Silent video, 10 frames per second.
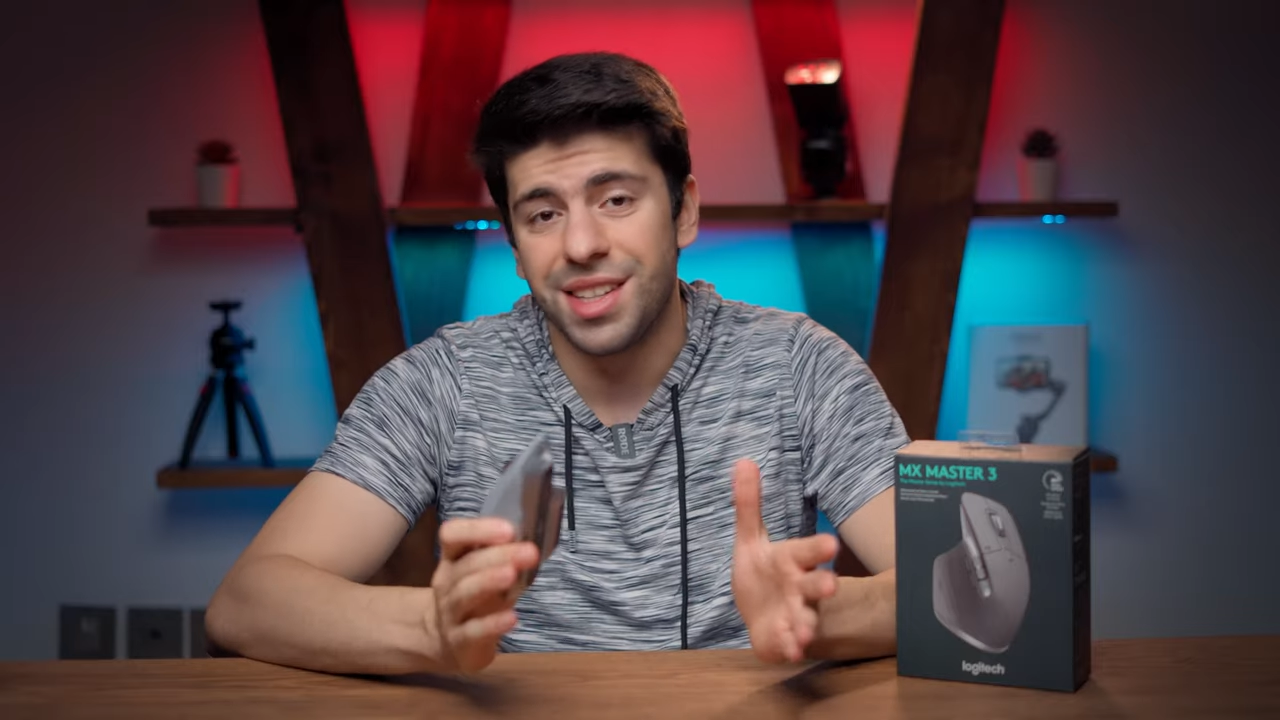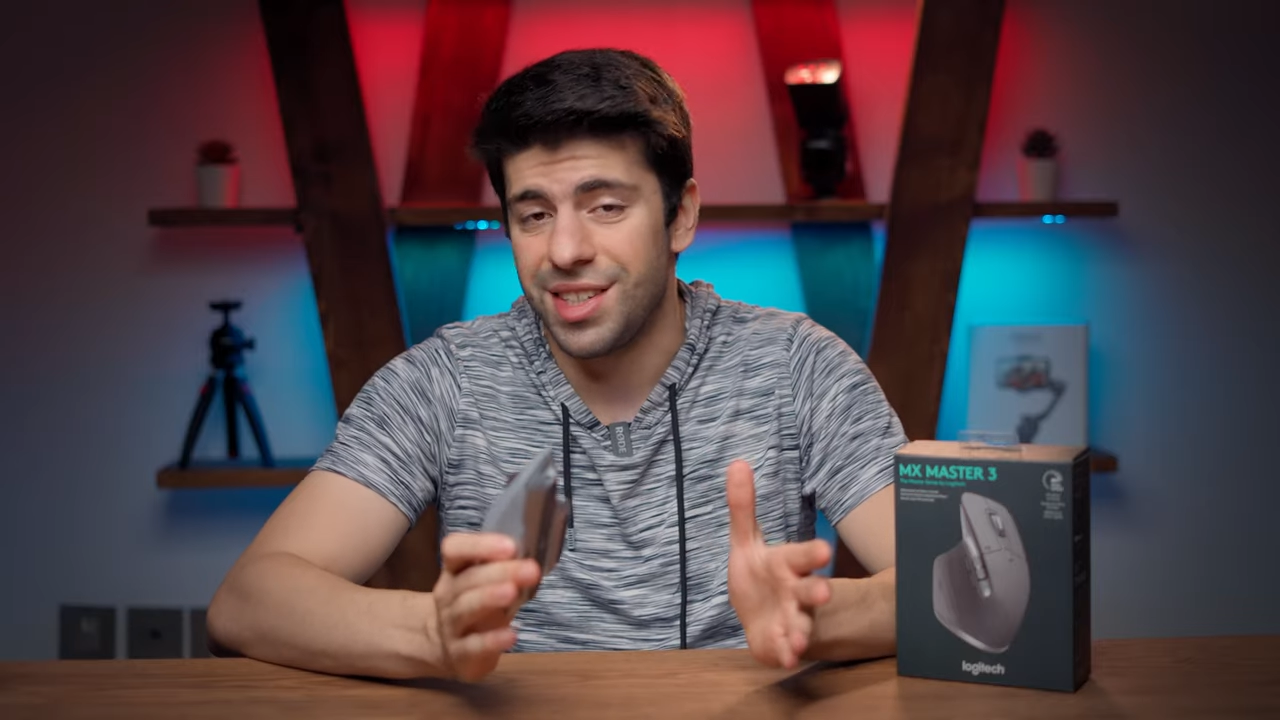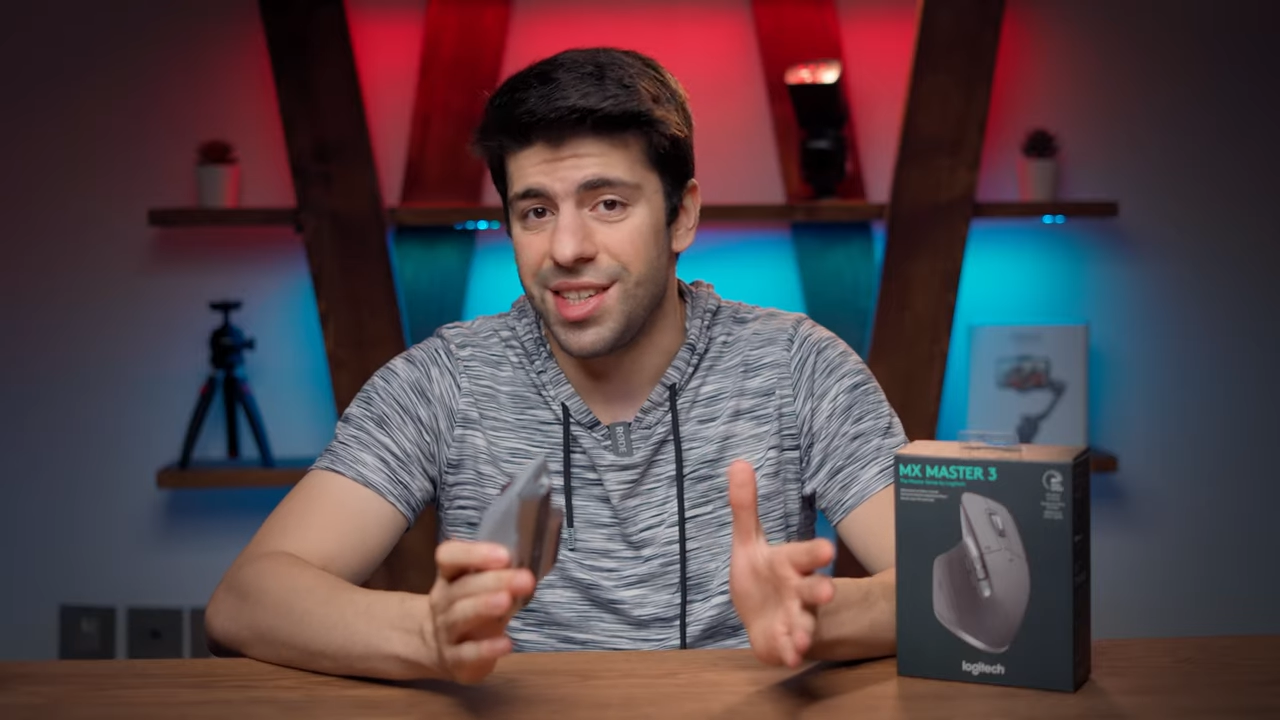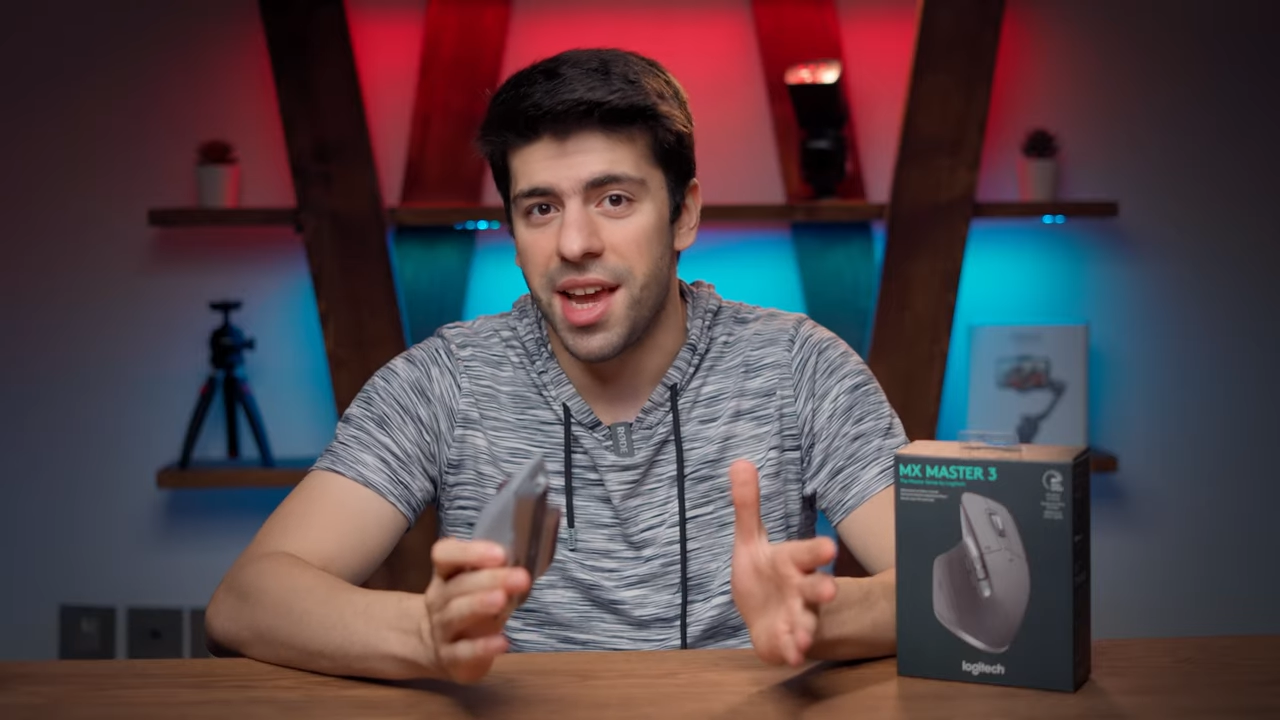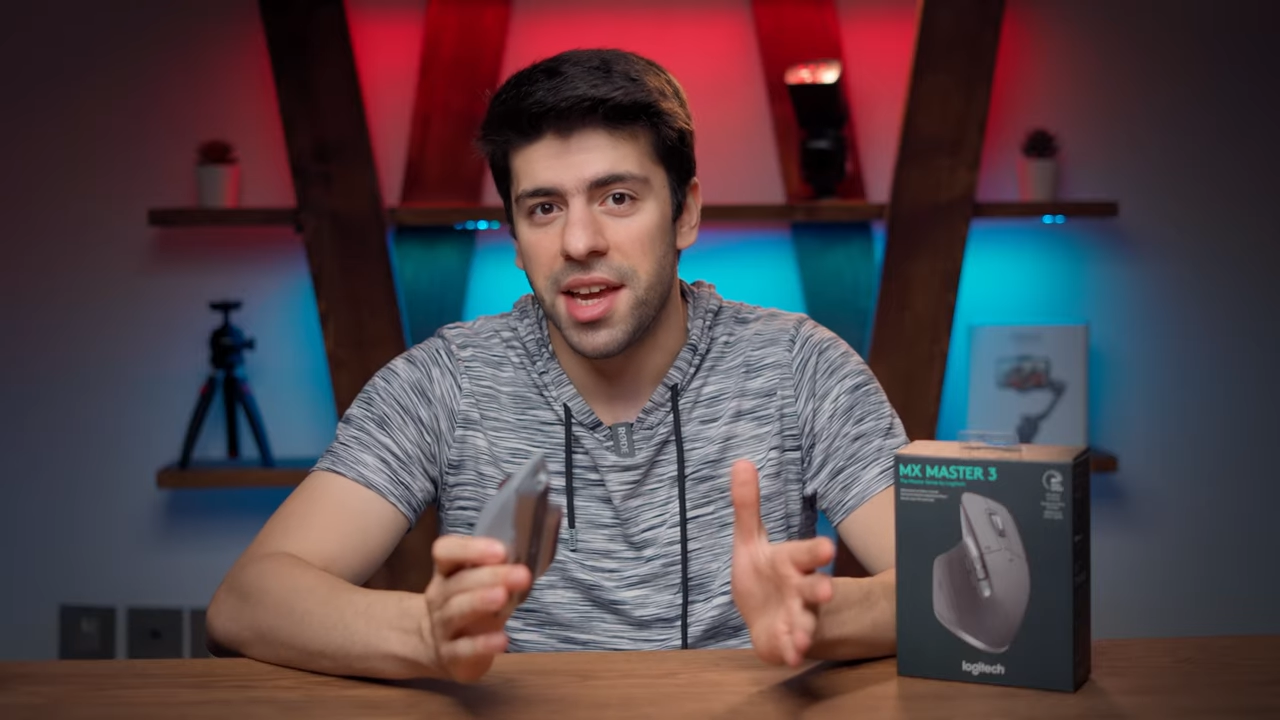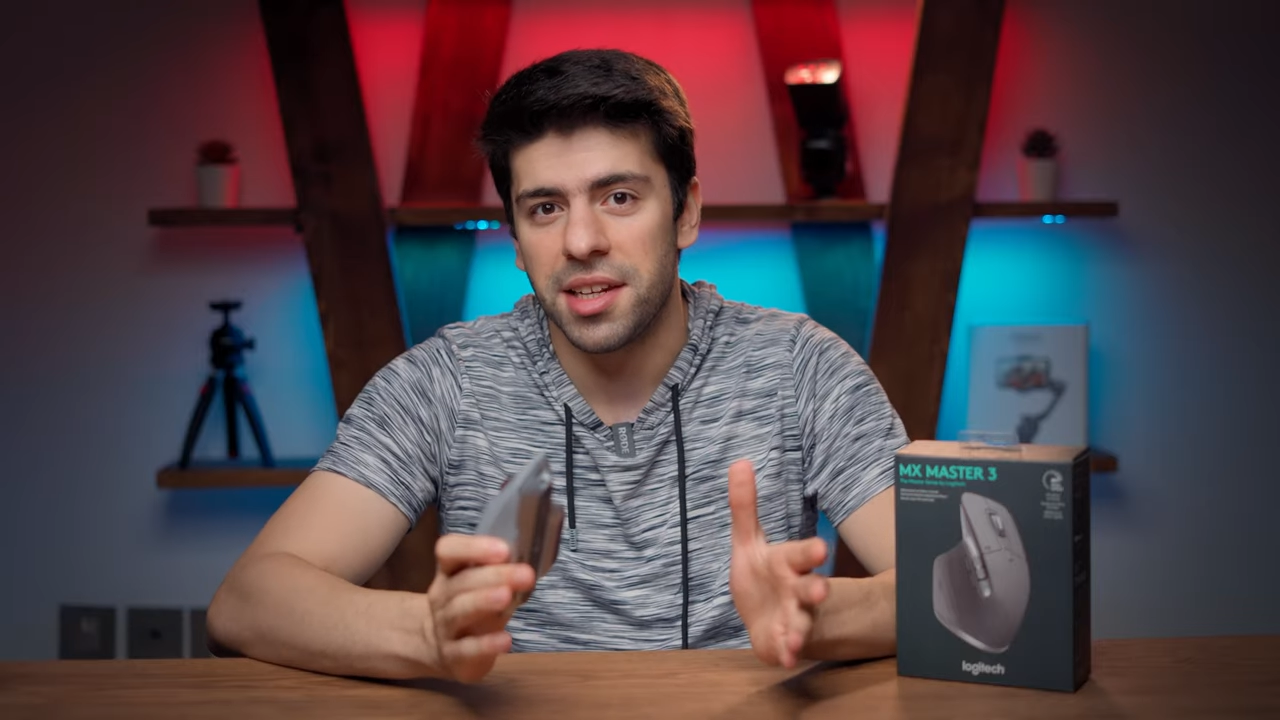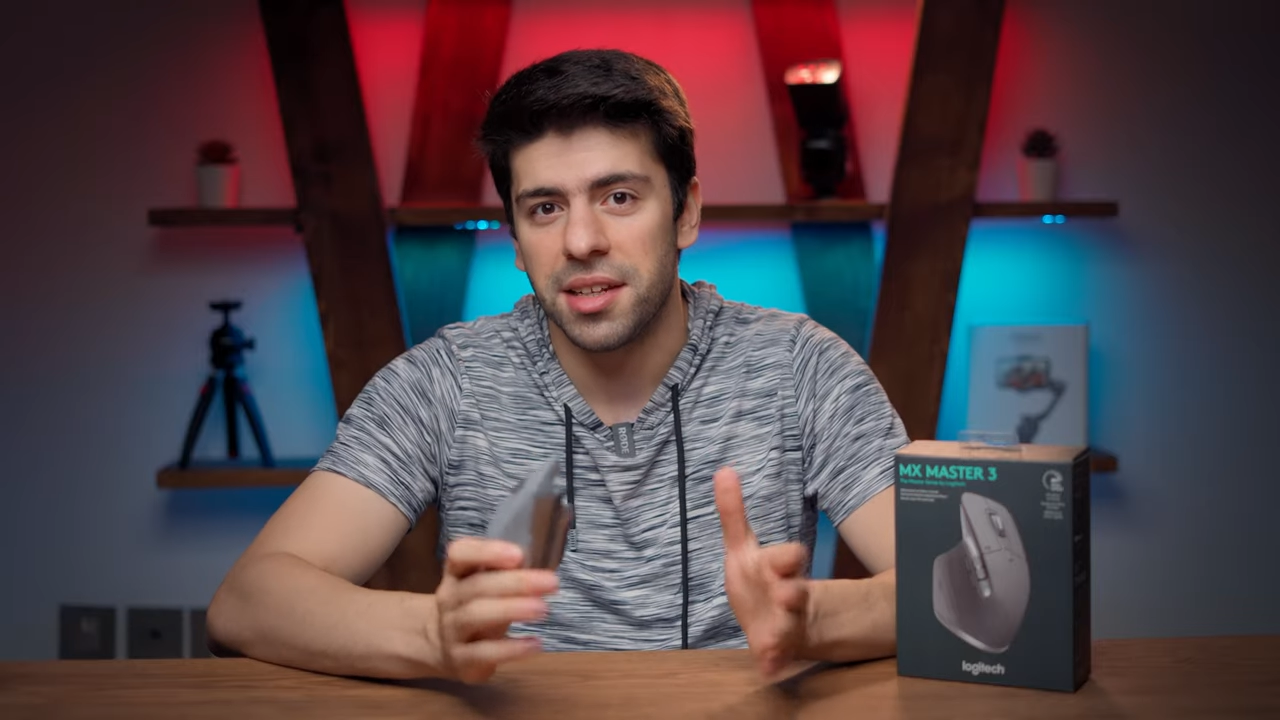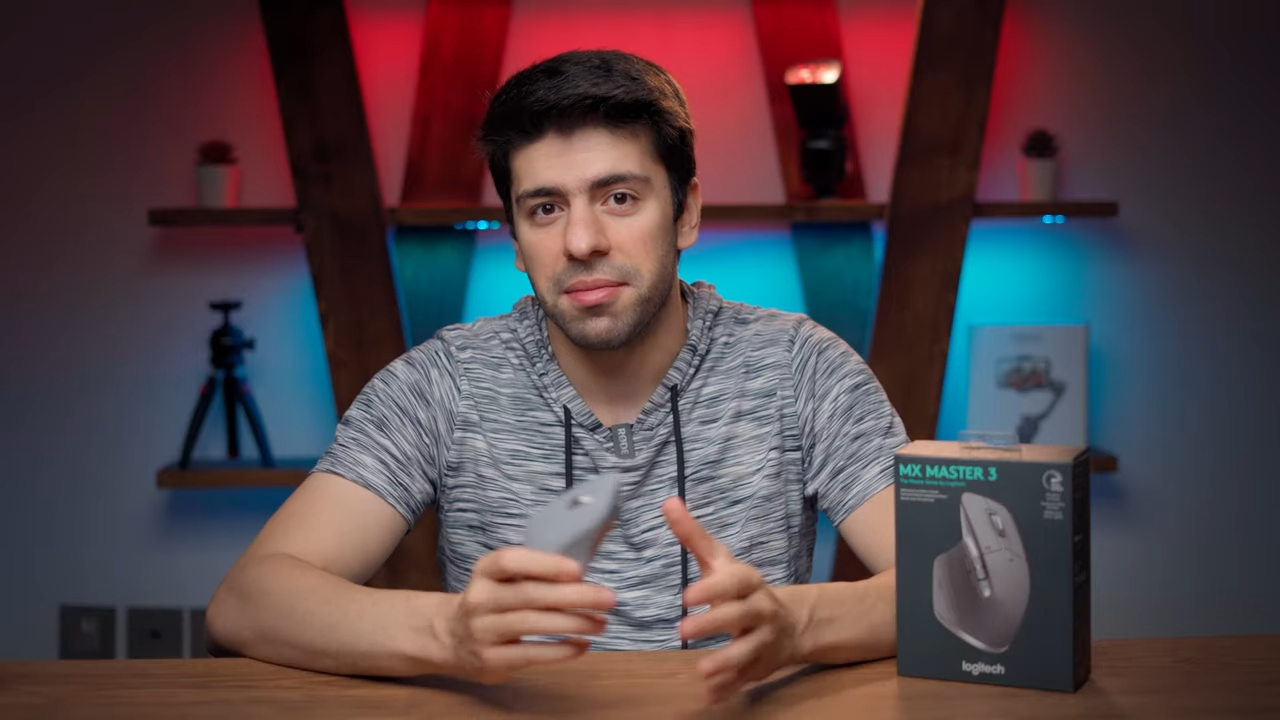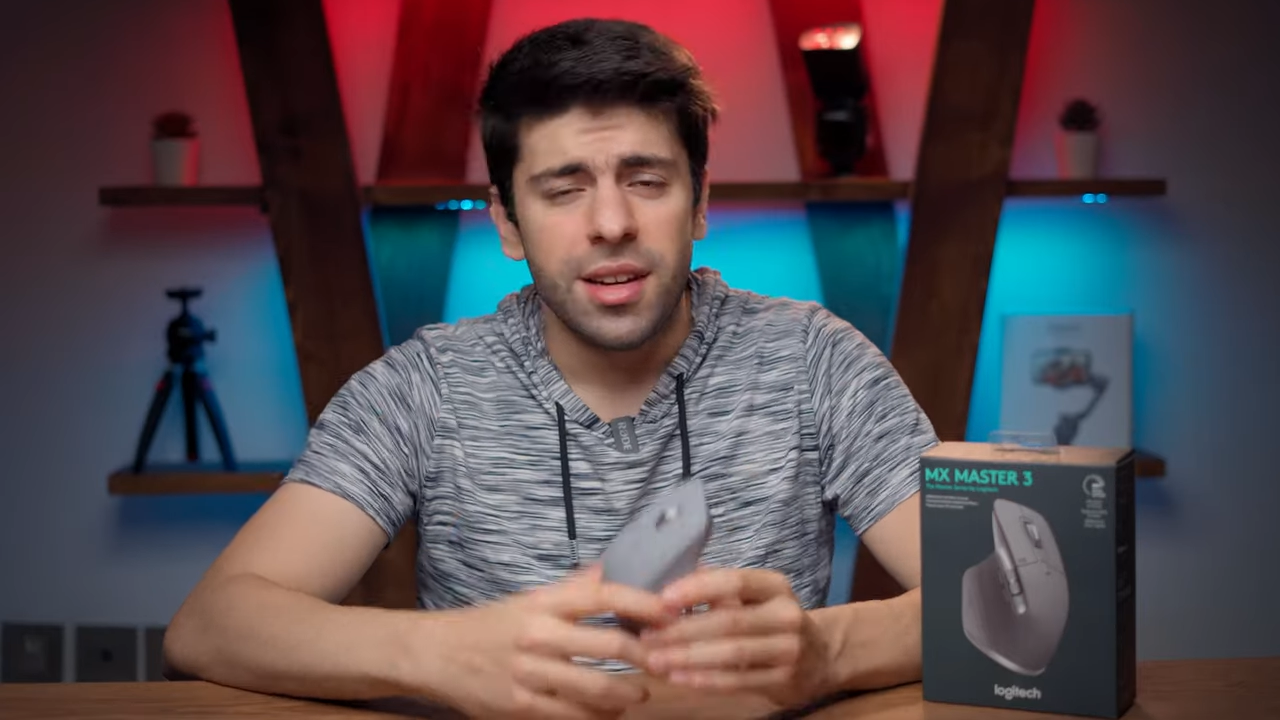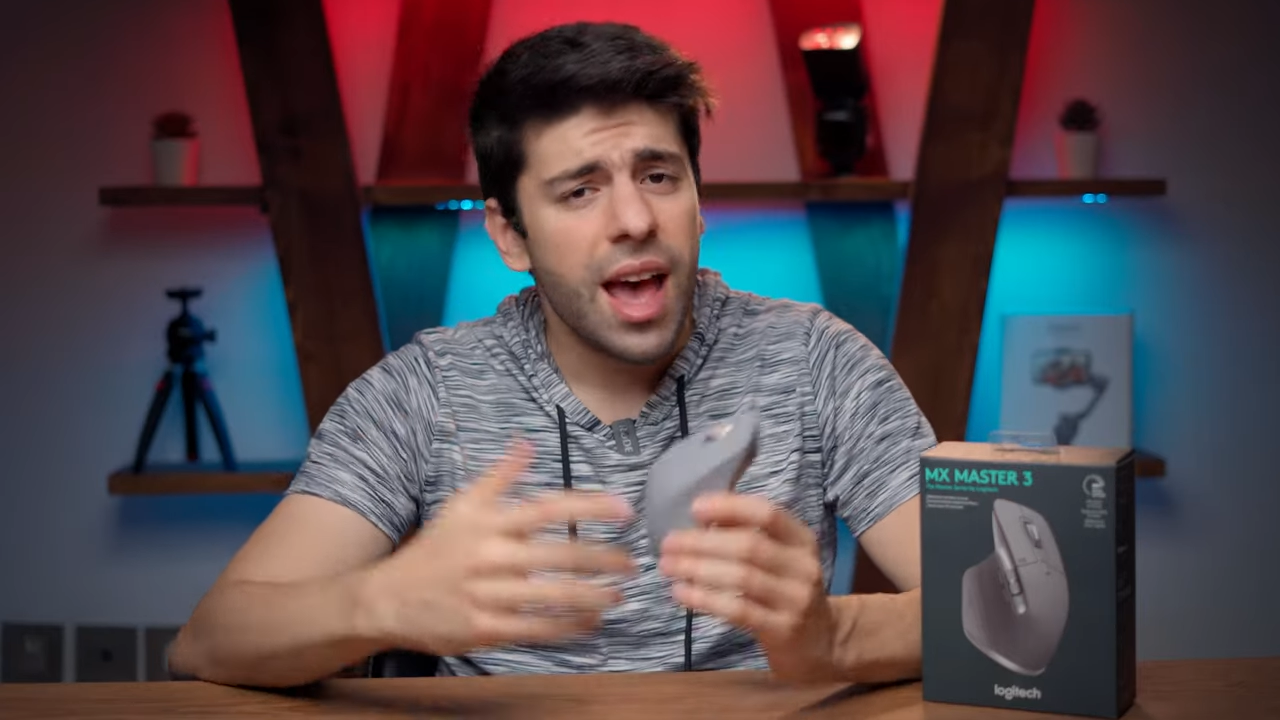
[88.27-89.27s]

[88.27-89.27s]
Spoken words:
insane.